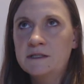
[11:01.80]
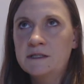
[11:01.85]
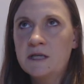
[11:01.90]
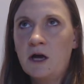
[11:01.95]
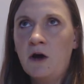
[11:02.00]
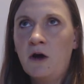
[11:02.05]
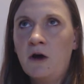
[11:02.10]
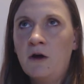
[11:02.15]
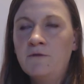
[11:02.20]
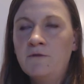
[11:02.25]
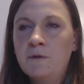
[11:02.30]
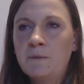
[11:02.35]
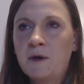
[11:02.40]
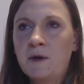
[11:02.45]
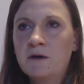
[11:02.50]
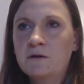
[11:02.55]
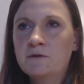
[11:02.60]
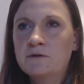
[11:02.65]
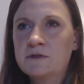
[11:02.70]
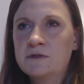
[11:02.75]
all of the
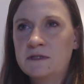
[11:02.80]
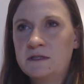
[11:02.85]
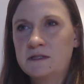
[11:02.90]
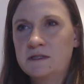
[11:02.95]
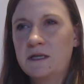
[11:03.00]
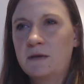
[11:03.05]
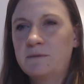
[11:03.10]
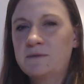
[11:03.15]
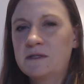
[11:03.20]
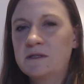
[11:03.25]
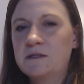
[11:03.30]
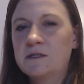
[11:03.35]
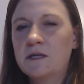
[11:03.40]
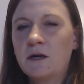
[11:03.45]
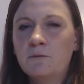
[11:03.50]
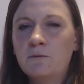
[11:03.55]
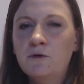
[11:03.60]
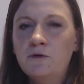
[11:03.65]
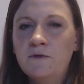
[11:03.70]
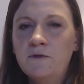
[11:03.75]
particles in the substance are
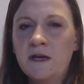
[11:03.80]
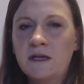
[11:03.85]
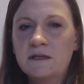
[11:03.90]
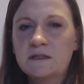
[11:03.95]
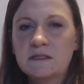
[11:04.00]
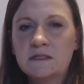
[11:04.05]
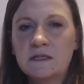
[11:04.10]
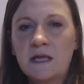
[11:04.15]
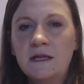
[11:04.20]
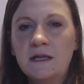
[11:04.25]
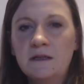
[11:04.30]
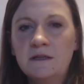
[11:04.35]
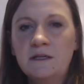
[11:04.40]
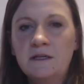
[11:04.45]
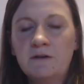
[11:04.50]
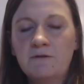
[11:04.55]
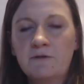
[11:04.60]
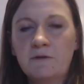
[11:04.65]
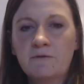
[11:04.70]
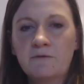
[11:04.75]
moving at slightly
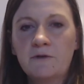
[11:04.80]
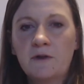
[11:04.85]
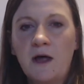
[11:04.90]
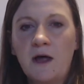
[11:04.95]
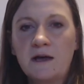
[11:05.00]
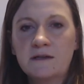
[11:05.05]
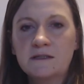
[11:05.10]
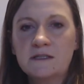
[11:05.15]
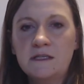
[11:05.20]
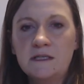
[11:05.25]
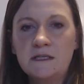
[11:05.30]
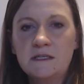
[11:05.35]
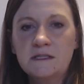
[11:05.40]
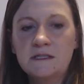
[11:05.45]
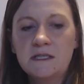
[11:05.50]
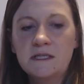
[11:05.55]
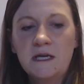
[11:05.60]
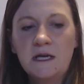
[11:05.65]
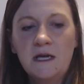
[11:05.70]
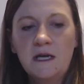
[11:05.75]
different
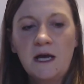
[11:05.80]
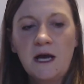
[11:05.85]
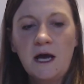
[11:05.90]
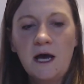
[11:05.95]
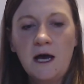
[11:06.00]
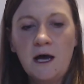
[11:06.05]
velocities. So